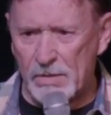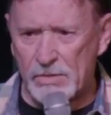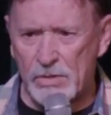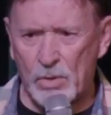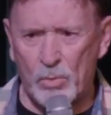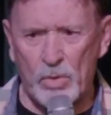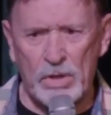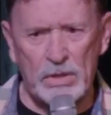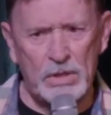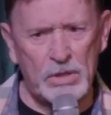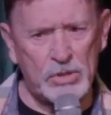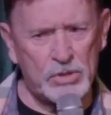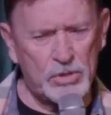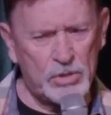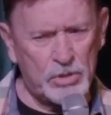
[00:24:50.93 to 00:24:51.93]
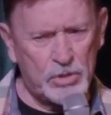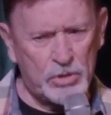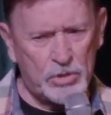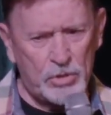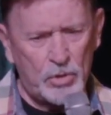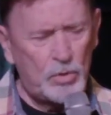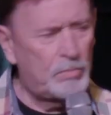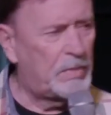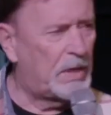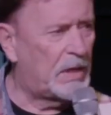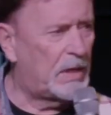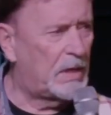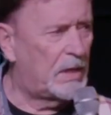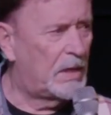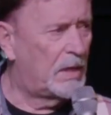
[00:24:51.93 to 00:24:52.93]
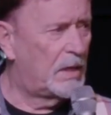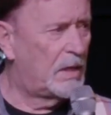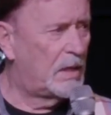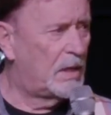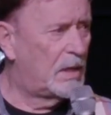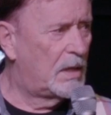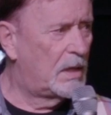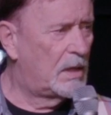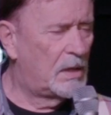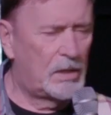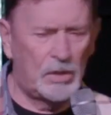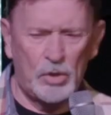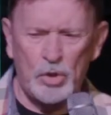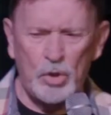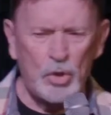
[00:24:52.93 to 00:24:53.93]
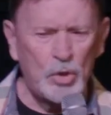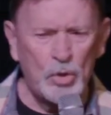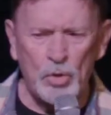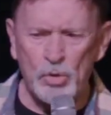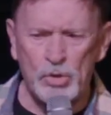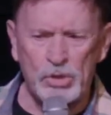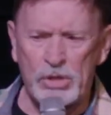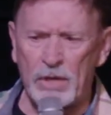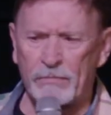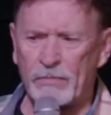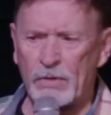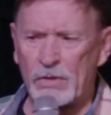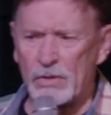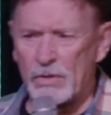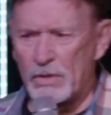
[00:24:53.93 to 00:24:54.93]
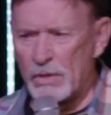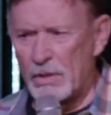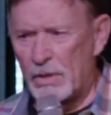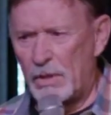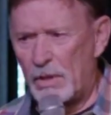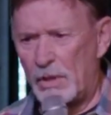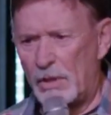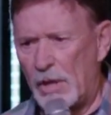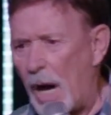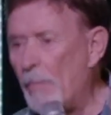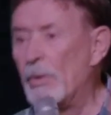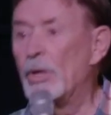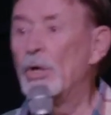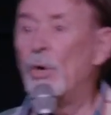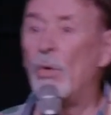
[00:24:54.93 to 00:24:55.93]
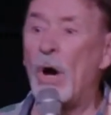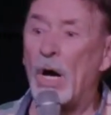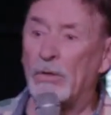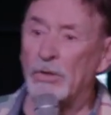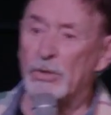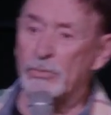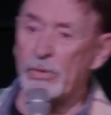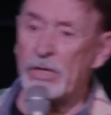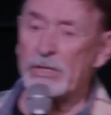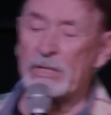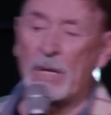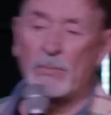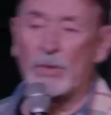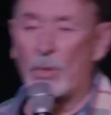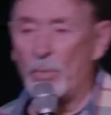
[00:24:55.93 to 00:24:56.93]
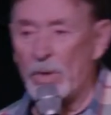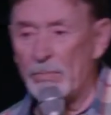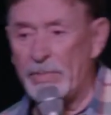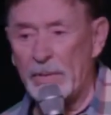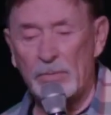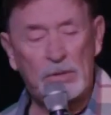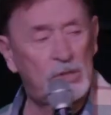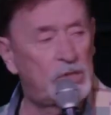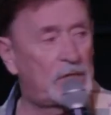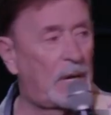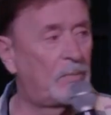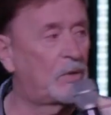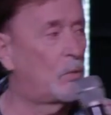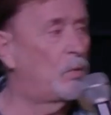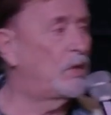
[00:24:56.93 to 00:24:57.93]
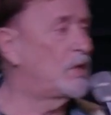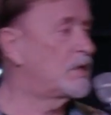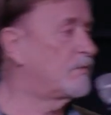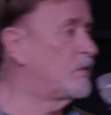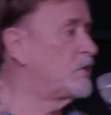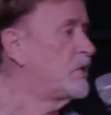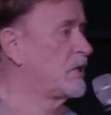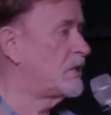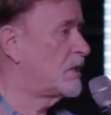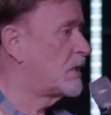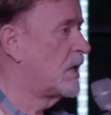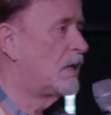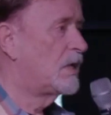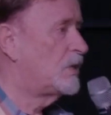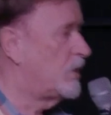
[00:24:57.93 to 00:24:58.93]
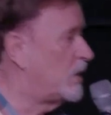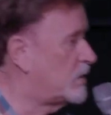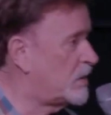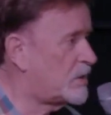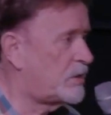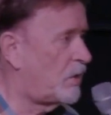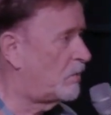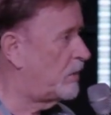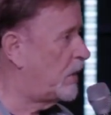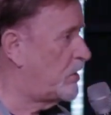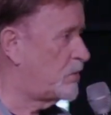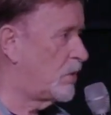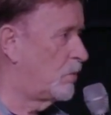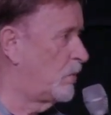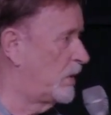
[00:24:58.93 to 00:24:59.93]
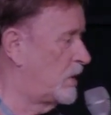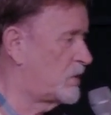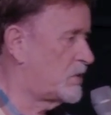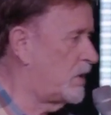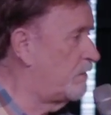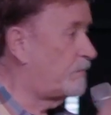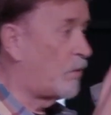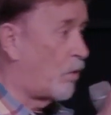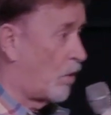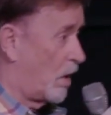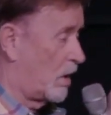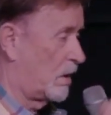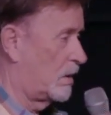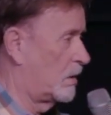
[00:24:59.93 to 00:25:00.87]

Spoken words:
So witness to me. Huge difference. I'm going to go out in the streets and I'm going to win people to Jesus. I'm going to witness for Jesus. Jesus don't need your witnessing for.